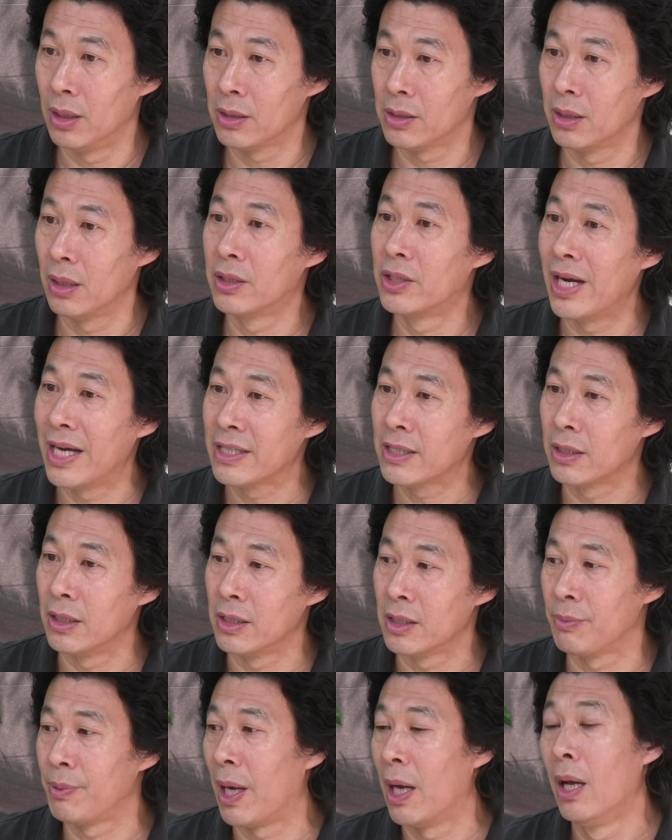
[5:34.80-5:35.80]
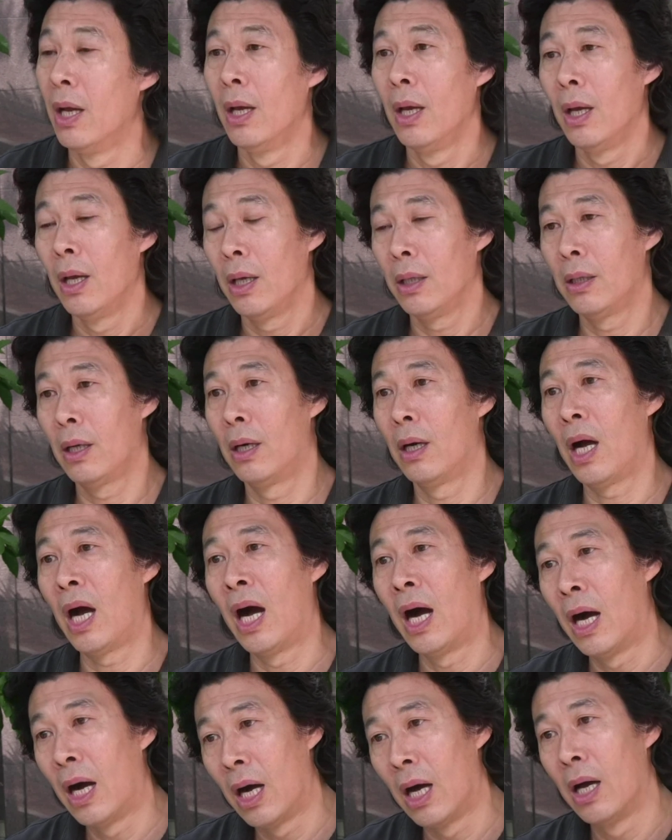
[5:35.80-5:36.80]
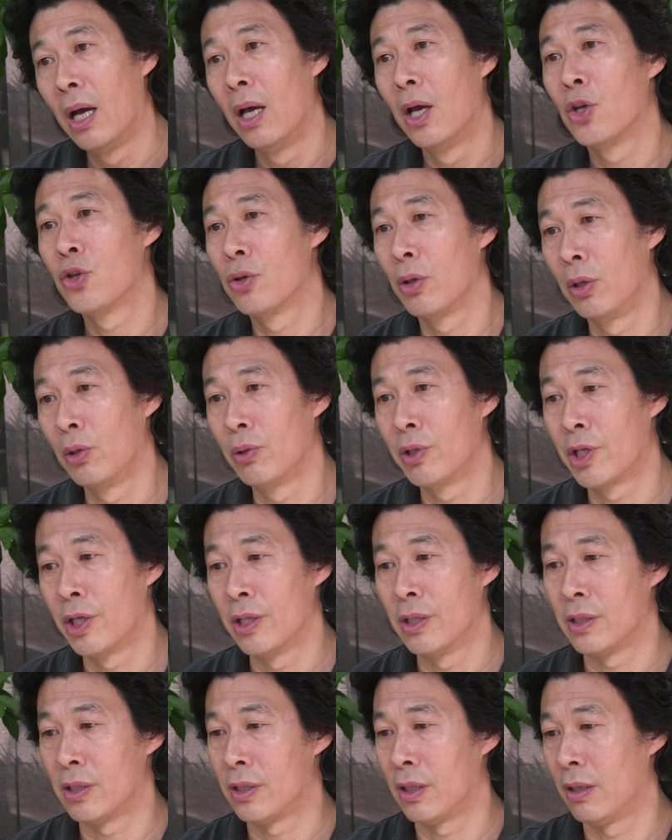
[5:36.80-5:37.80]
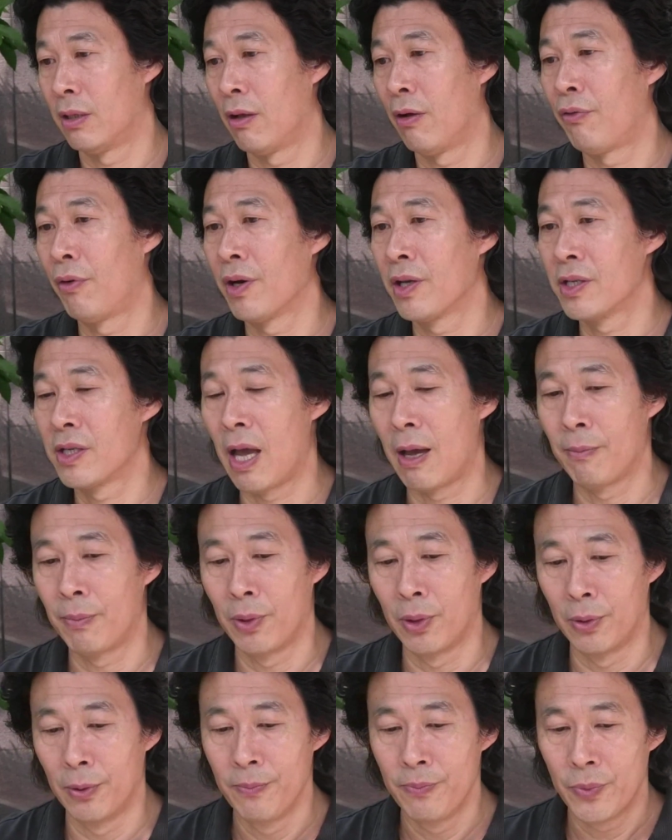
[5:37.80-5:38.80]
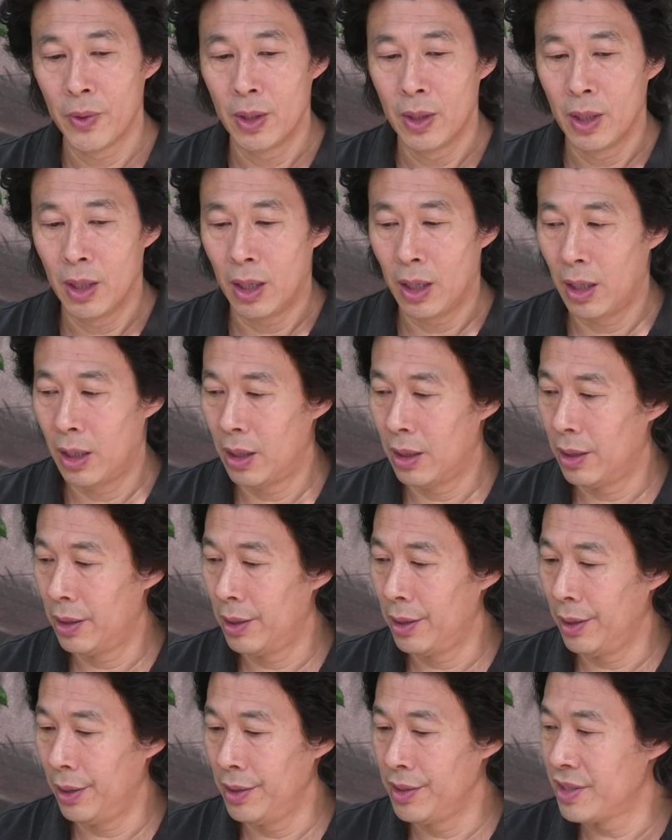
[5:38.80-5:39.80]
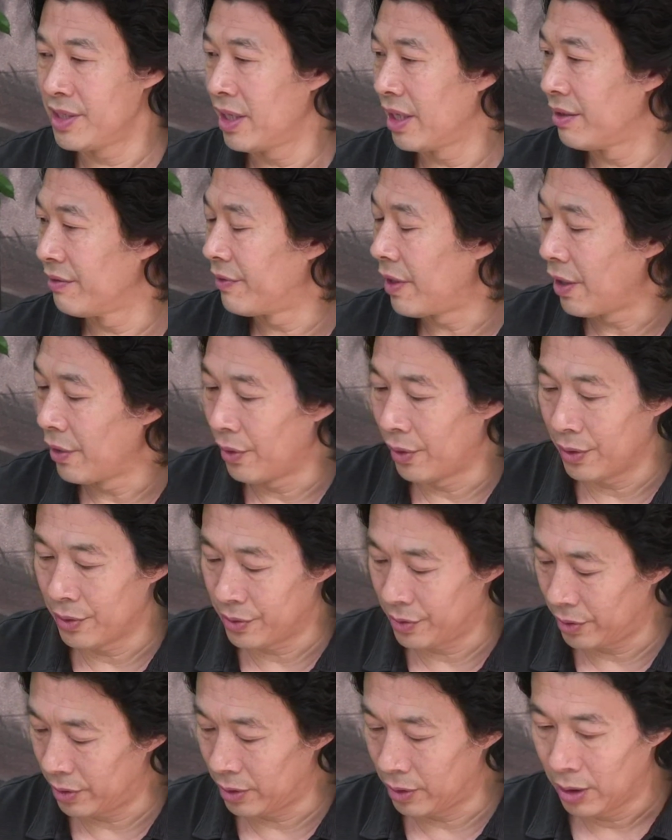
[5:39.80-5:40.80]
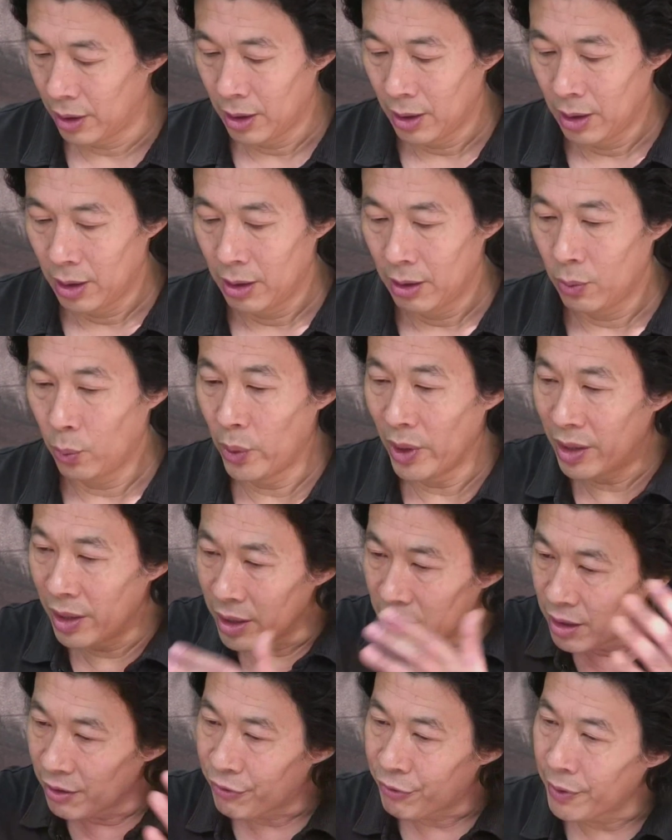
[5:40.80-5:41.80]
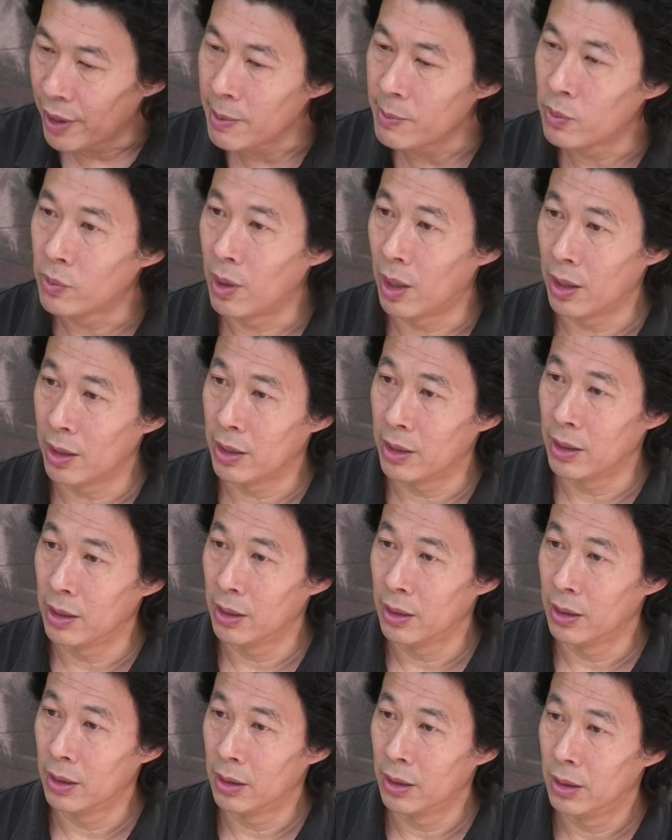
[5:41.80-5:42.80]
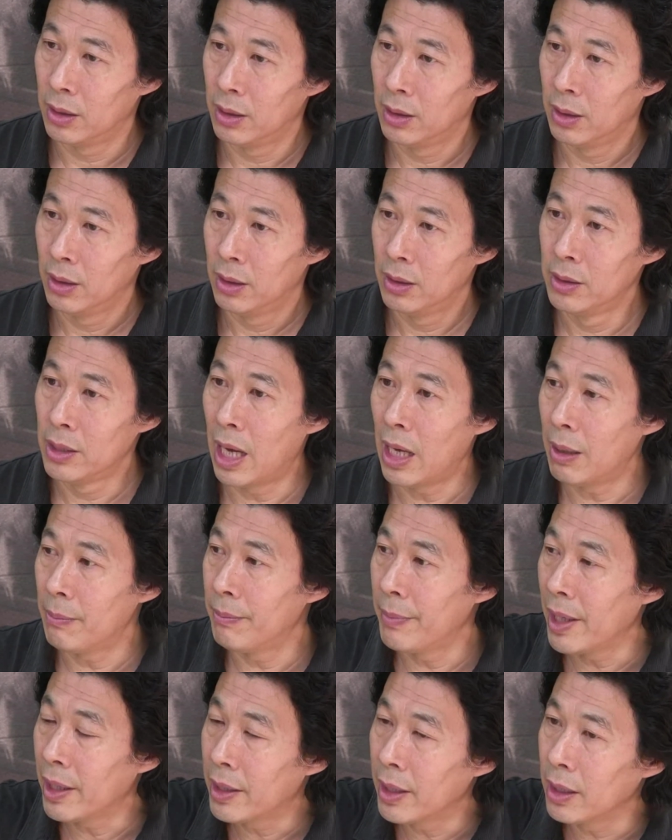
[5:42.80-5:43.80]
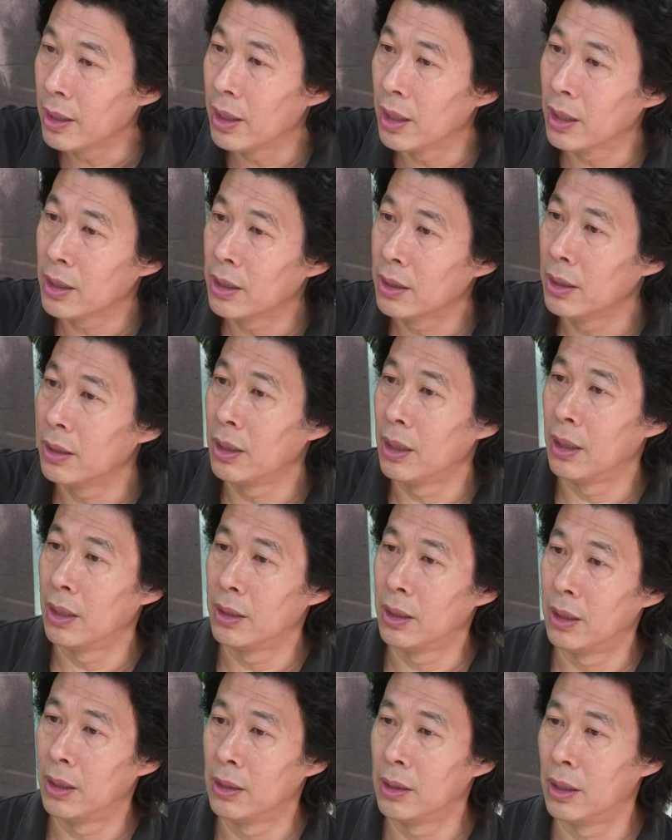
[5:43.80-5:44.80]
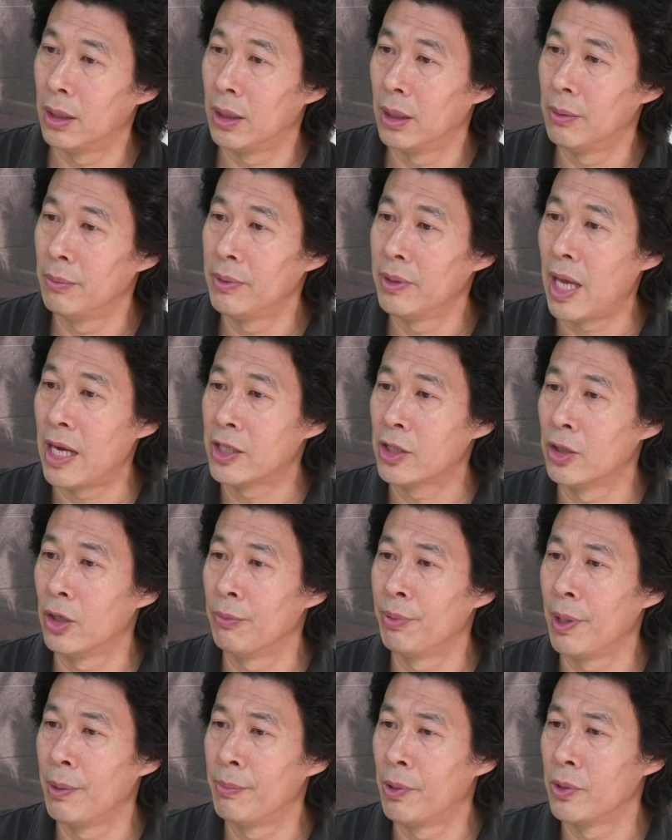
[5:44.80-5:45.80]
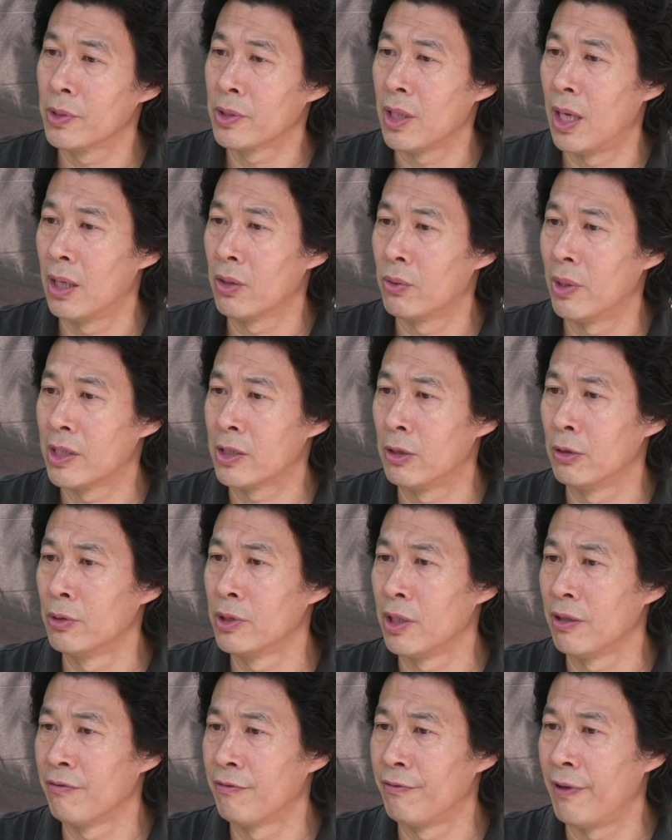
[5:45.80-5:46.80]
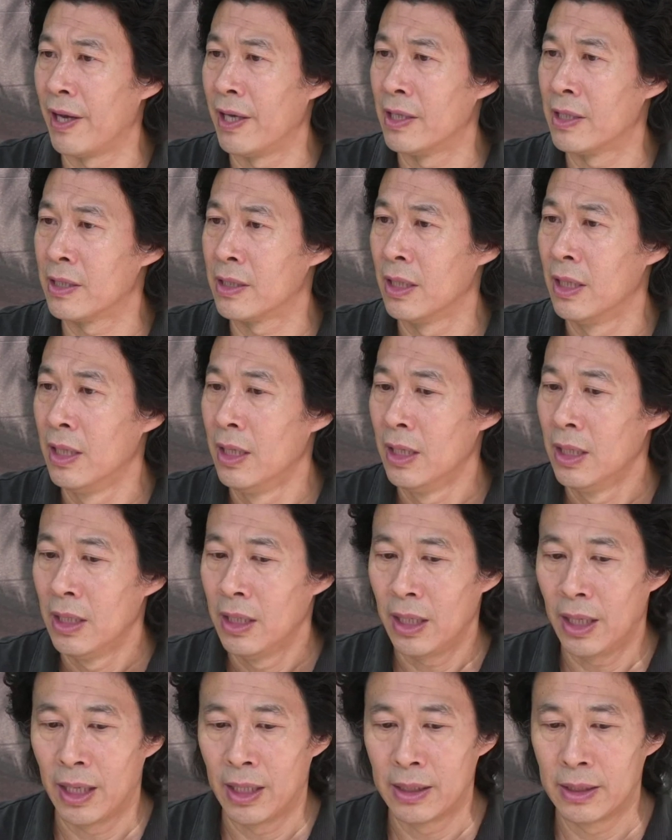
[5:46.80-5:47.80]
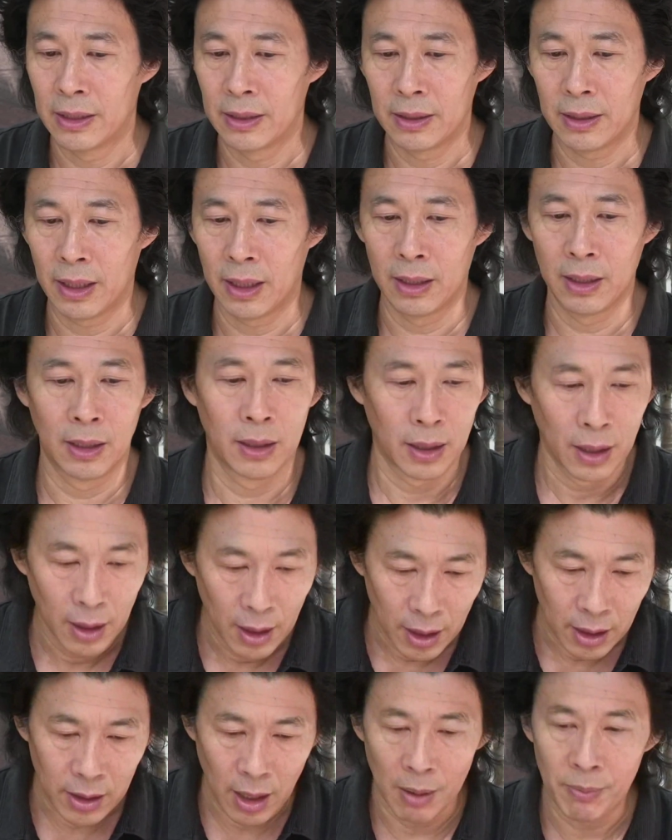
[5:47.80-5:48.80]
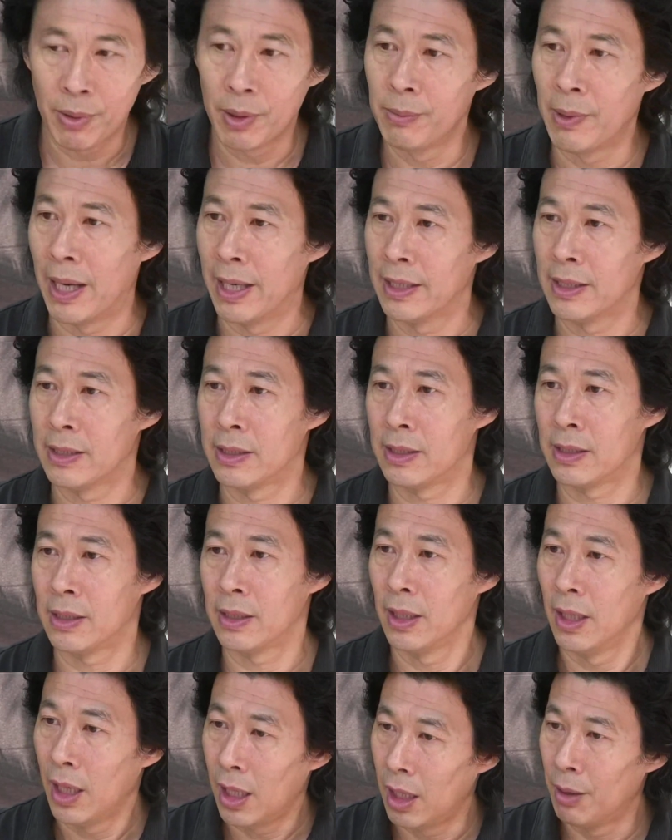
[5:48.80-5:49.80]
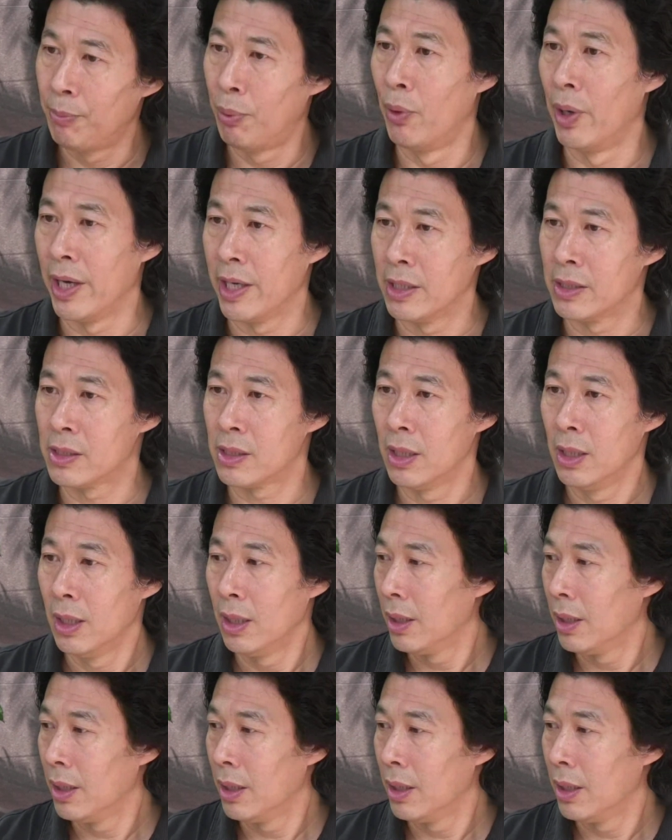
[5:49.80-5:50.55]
suggestions. But there are solutions. And for example, instead of others, within the framework, not making the National People's Congress losing faith and compromise a point.